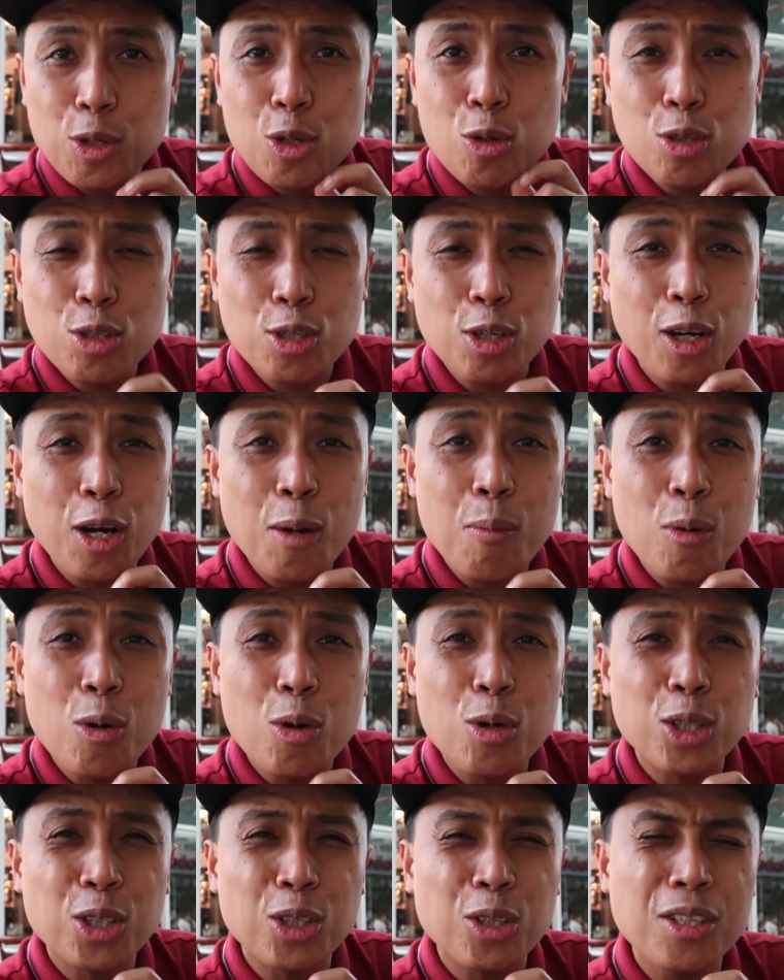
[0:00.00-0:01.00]
use your
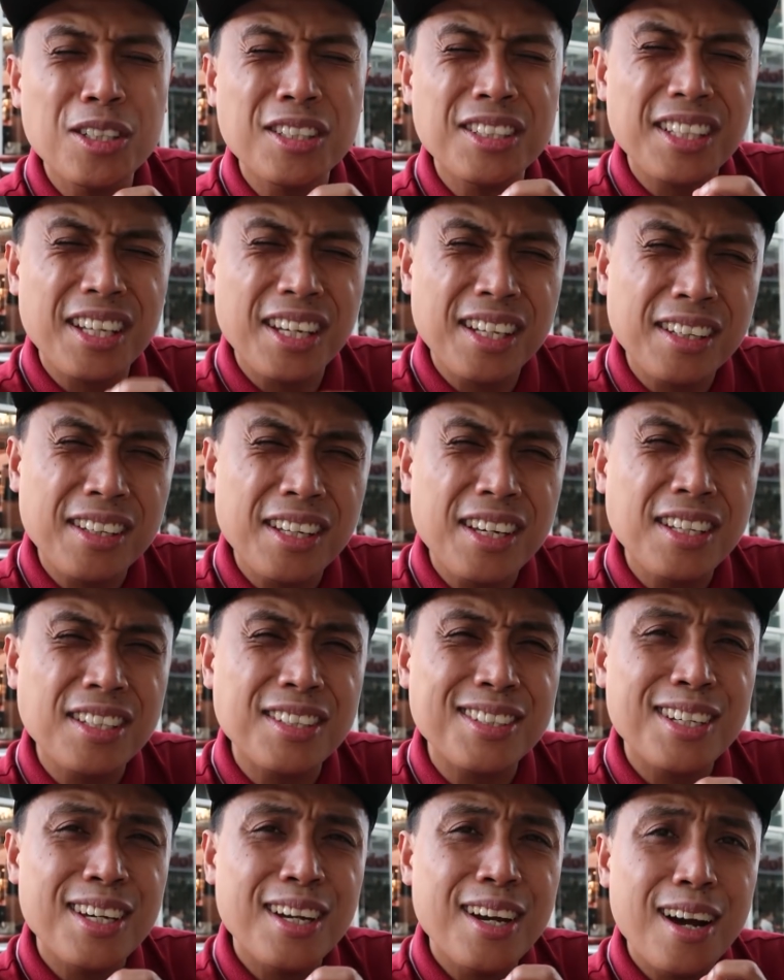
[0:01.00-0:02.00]
emotions in
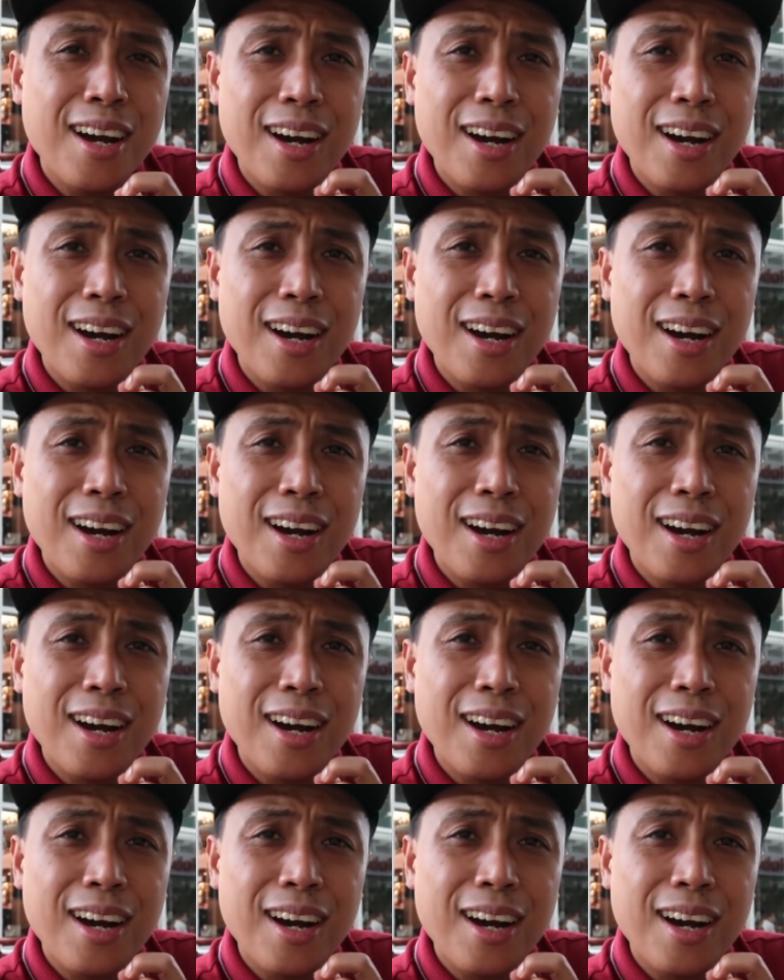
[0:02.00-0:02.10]
this.